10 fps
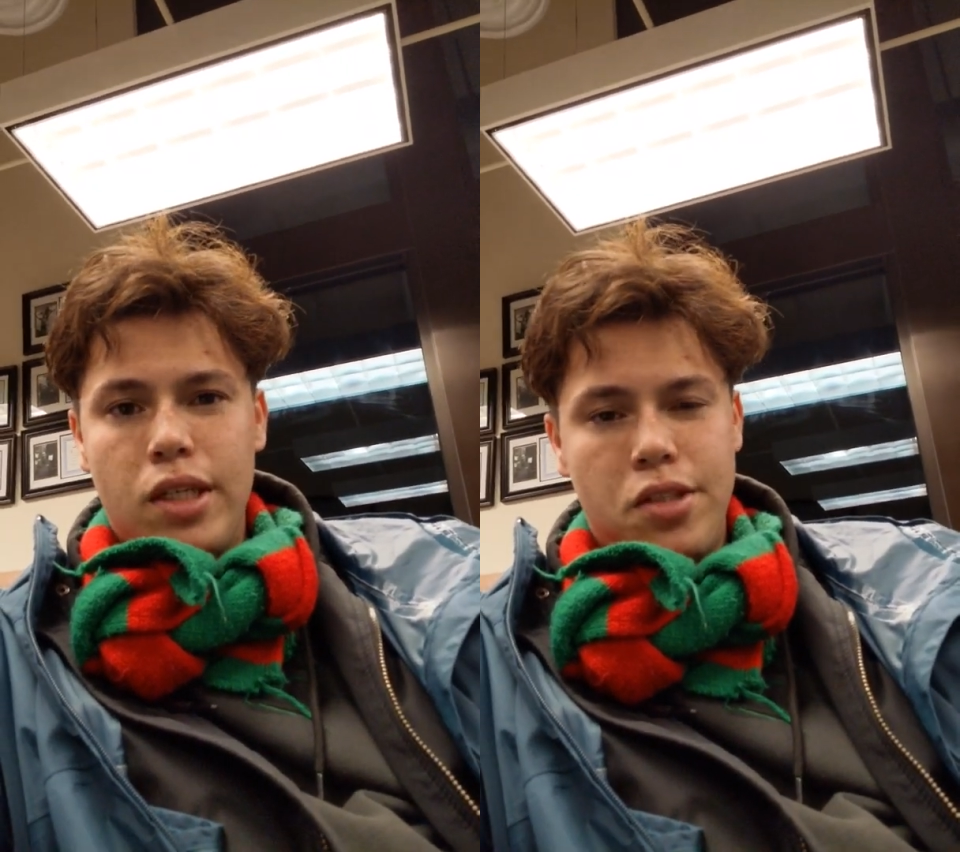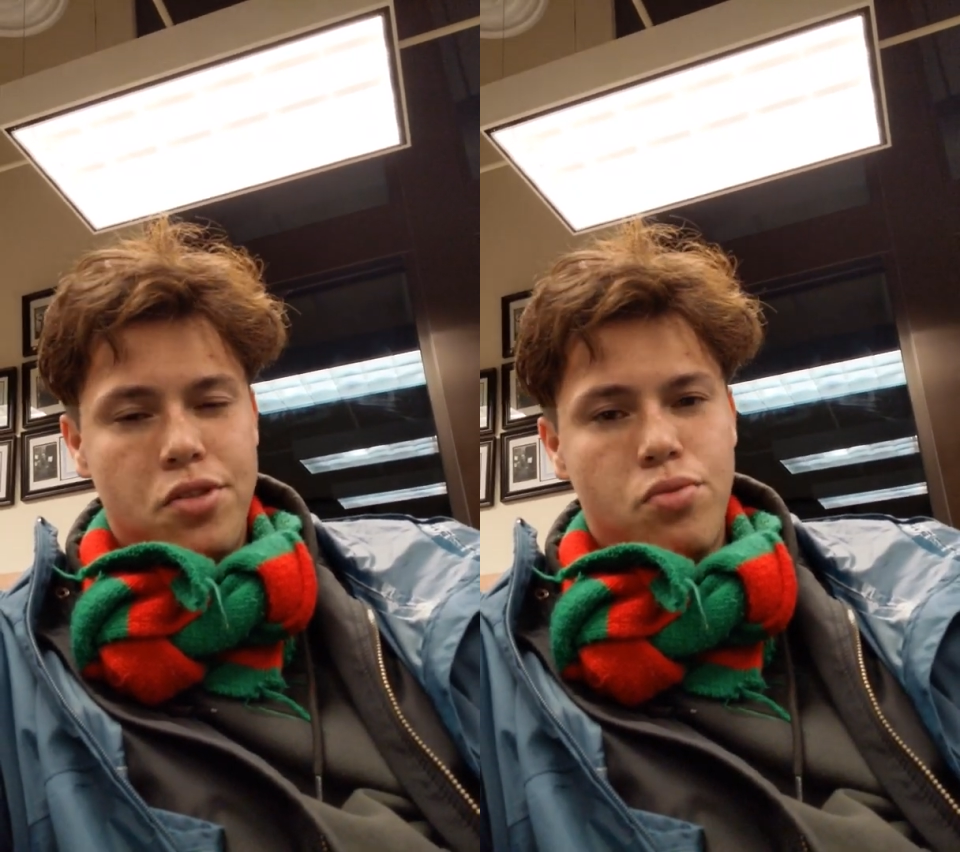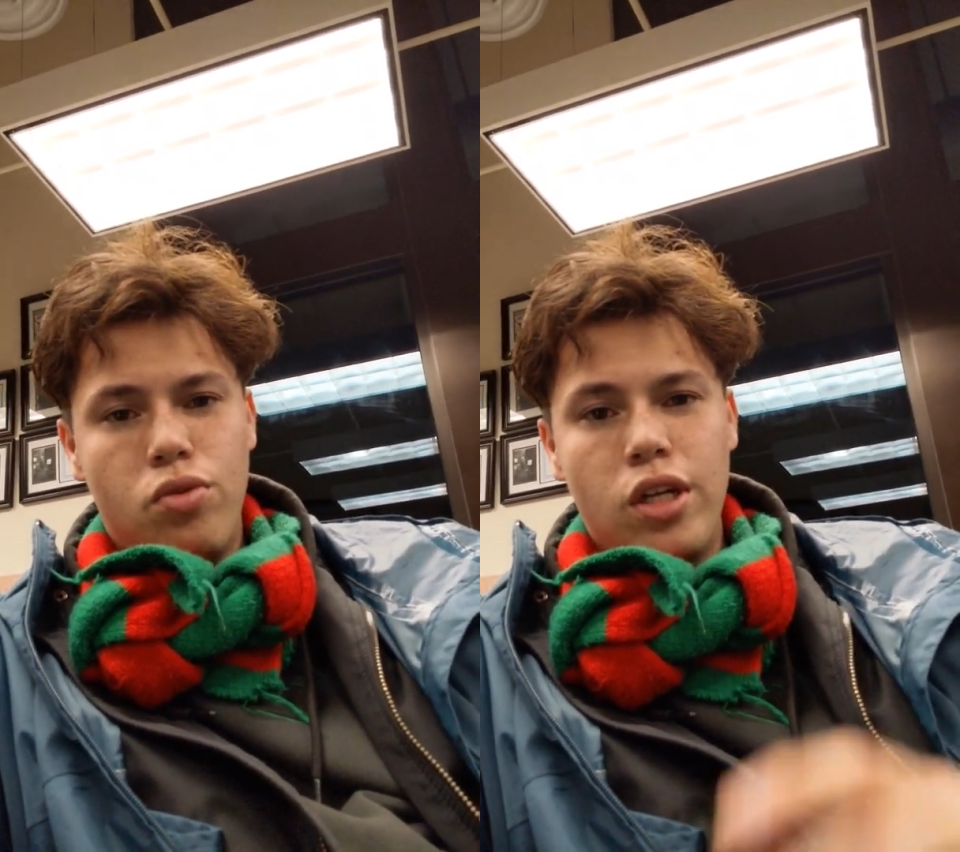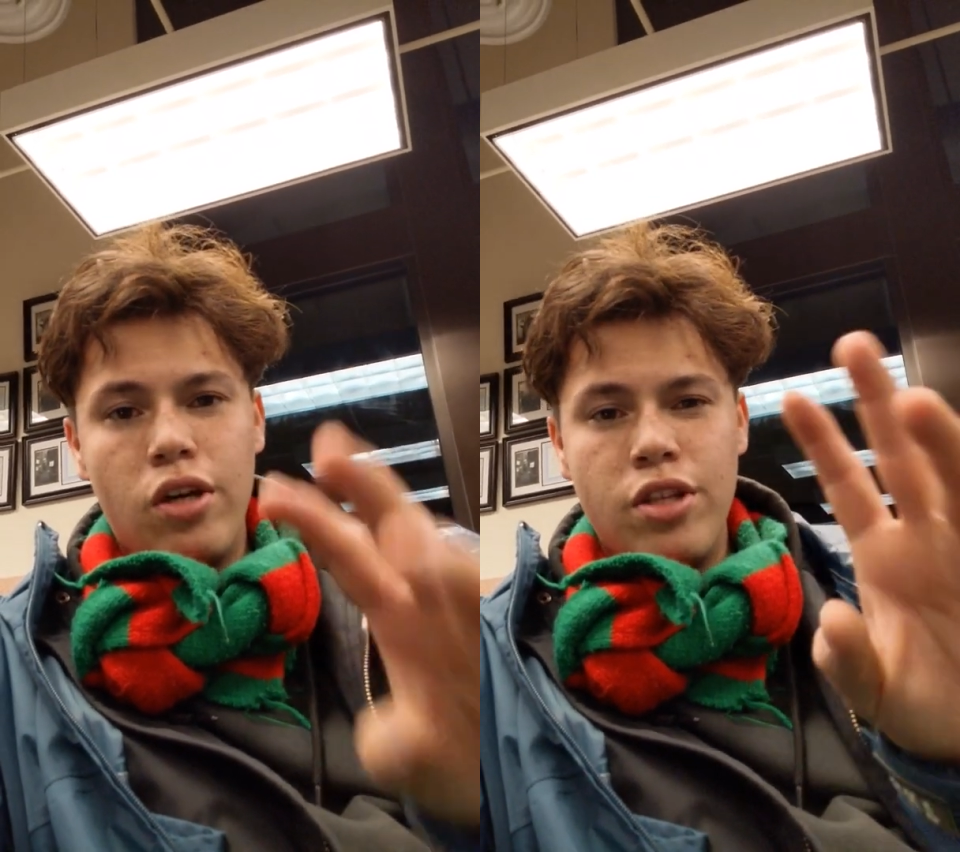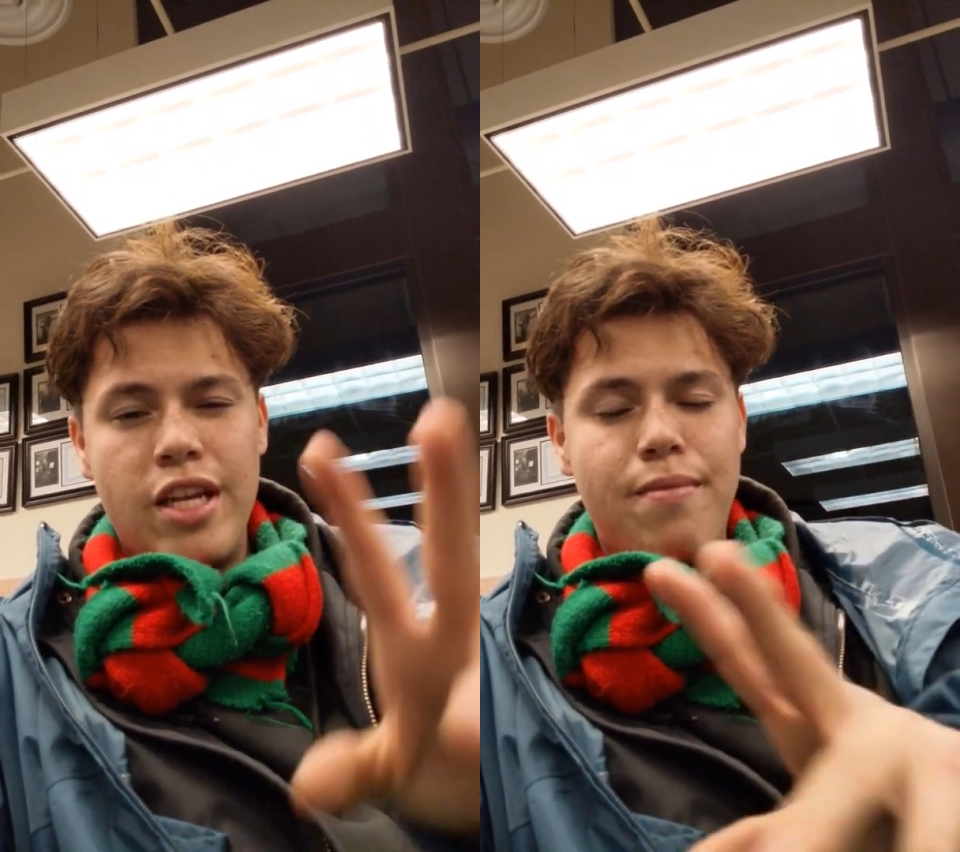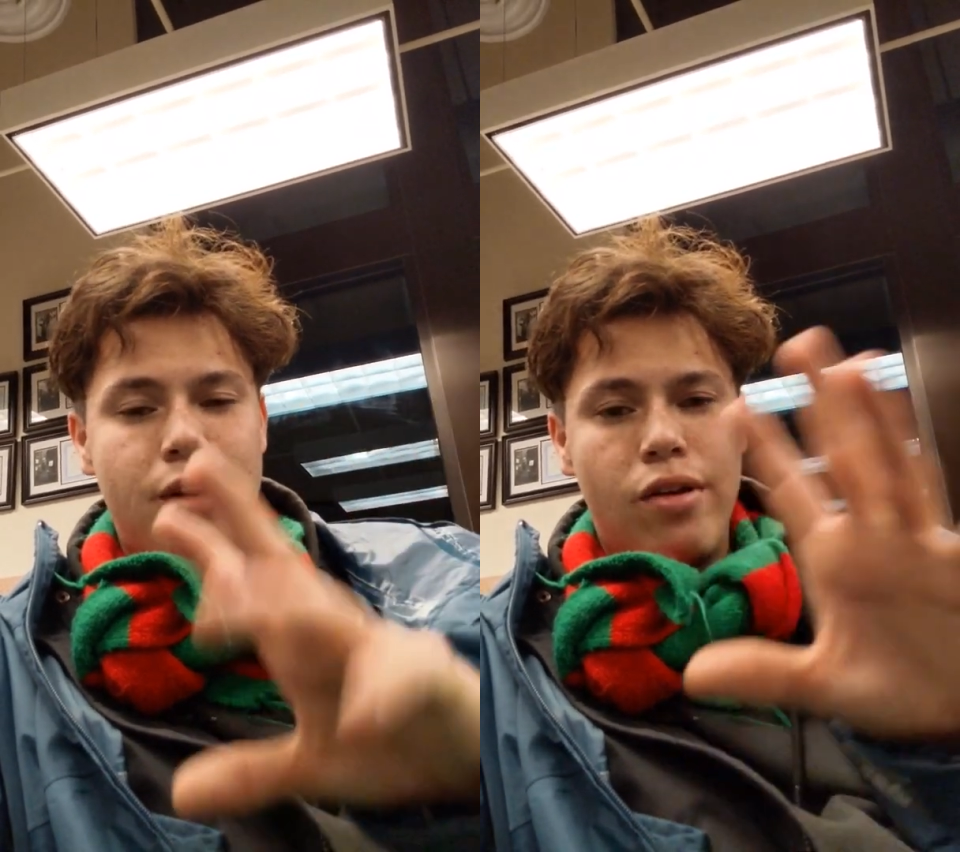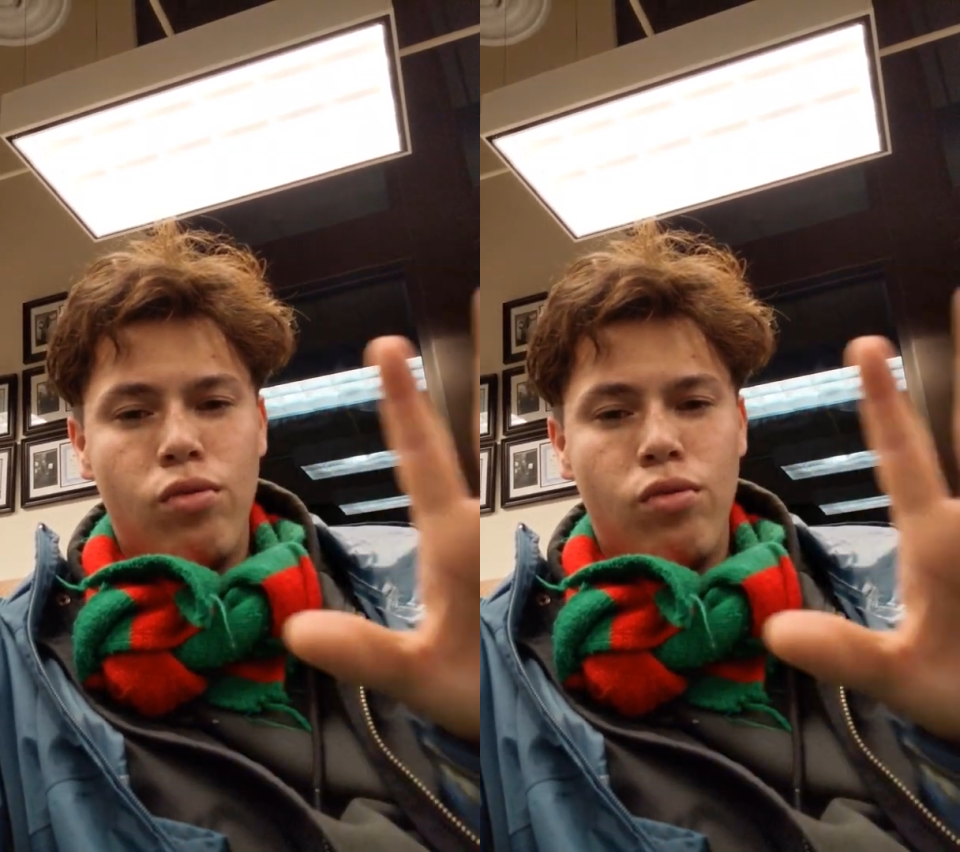It's what you name it.